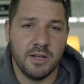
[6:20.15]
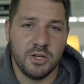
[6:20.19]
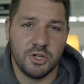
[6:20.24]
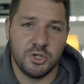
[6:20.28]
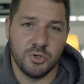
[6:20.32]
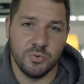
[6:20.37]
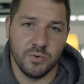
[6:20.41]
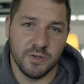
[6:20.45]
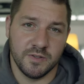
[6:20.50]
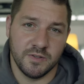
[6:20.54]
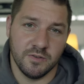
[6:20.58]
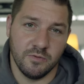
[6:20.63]

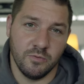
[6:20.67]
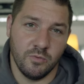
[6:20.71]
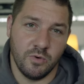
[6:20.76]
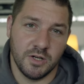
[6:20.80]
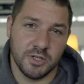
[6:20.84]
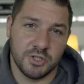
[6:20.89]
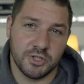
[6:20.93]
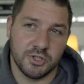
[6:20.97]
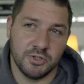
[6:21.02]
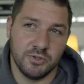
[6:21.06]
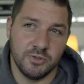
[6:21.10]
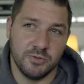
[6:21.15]
She went to the
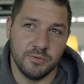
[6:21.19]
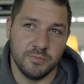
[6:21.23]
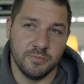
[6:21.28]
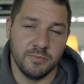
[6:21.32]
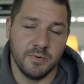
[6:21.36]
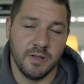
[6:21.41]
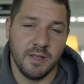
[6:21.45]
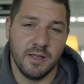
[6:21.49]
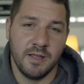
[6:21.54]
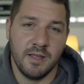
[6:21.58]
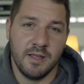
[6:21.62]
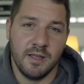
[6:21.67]

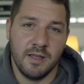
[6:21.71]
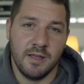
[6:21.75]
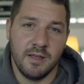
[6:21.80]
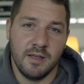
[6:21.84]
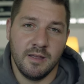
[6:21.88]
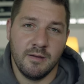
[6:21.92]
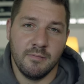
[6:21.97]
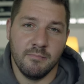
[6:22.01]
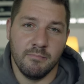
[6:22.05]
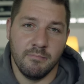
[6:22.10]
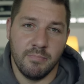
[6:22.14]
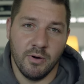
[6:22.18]
washroom,
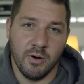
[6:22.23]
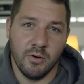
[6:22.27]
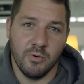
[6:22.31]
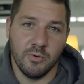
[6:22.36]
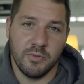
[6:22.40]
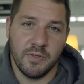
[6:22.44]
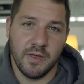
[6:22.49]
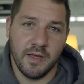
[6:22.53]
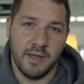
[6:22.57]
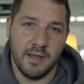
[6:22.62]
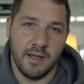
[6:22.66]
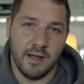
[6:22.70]

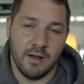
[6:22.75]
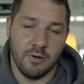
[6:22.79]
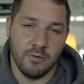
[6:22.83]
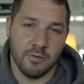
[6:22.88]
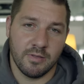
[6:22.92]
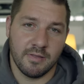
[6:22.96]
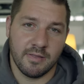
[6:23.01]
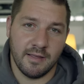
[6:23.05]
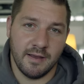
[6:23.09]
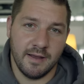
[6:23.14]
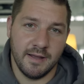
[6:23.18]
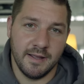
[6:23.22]
both
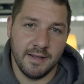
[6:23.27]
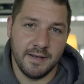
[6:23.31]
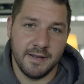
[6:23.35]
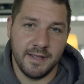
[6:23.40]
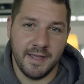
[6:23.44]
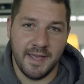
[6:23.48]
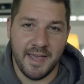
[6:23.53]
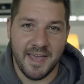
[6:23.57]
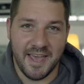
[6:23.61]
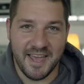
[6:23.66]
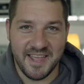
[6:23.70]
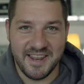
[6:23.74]
outside
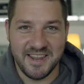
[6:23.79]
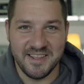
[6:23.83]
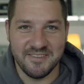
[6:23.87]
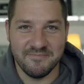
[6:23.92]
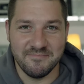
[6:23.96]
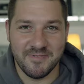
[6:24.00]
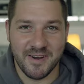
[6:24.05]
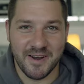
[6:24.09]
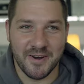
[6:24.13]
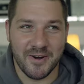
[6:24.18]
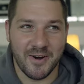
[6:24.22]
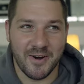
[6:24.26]
and in my